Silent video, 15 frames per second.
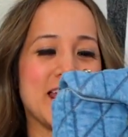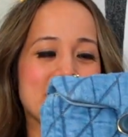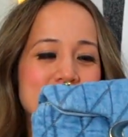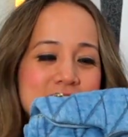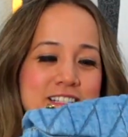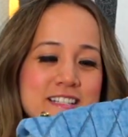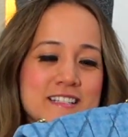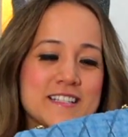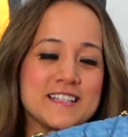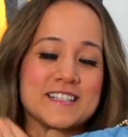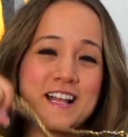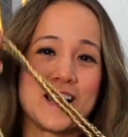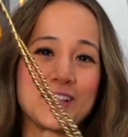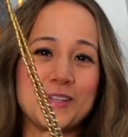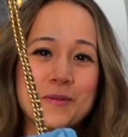And this is
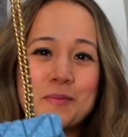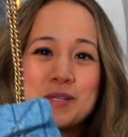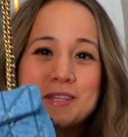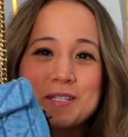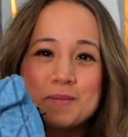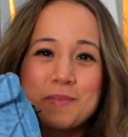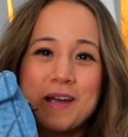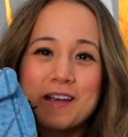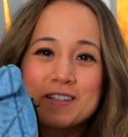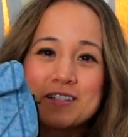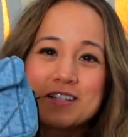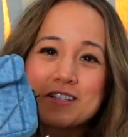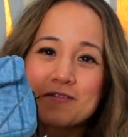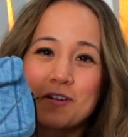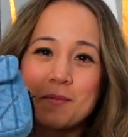exactly what this bag
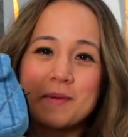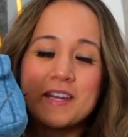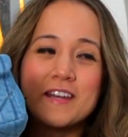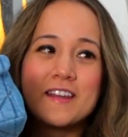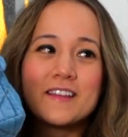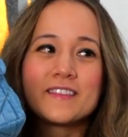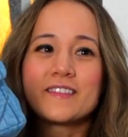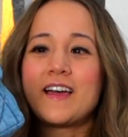does for me.